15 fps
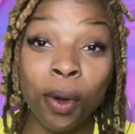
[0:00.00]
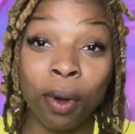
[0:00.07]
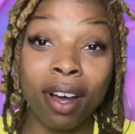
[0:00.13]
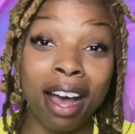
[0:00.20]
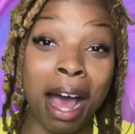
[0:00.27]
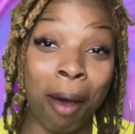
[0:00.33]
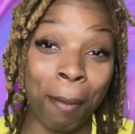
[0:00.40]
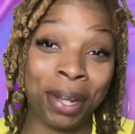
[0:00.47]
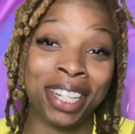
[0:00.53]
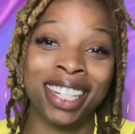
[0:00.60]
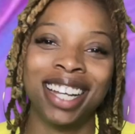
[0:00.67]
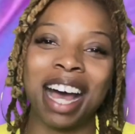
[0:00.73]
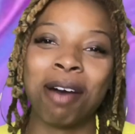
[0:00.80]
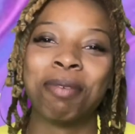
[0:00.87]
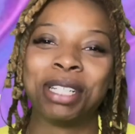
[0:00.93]
how much,
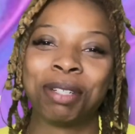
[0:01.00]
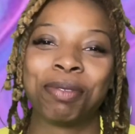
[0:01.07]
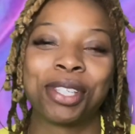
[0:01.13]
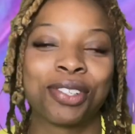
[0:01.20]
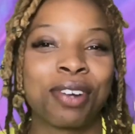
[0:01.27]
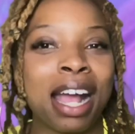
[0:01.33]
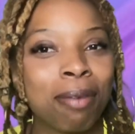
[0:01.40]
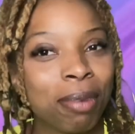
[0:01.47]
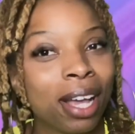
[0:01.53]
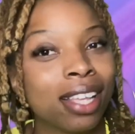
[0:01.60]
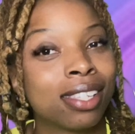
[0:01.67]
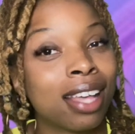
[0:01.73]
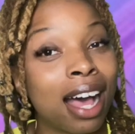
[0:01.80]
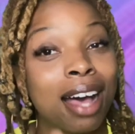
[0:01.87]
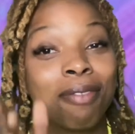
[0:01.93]
how much it was cracked because
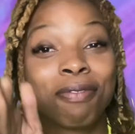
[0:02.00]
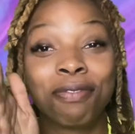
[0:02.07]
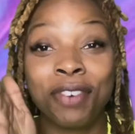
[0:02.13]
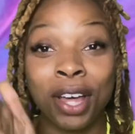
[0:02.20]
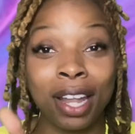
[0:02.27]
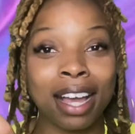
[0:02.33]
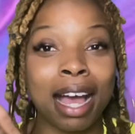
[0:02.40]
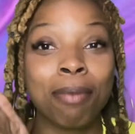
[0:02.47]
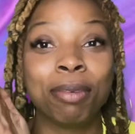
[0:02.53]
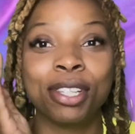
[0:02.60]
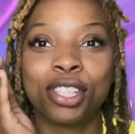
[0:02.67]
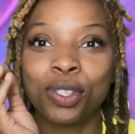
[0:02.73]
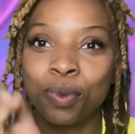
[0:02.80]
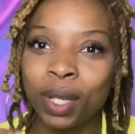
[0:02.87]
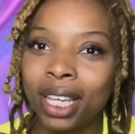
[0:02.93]
I felt like I've been
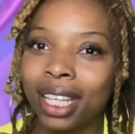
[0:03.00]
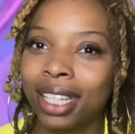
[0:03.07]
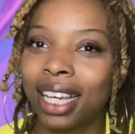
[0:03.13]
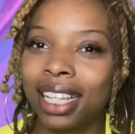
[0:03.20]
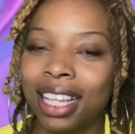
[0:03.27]
tweaking lately.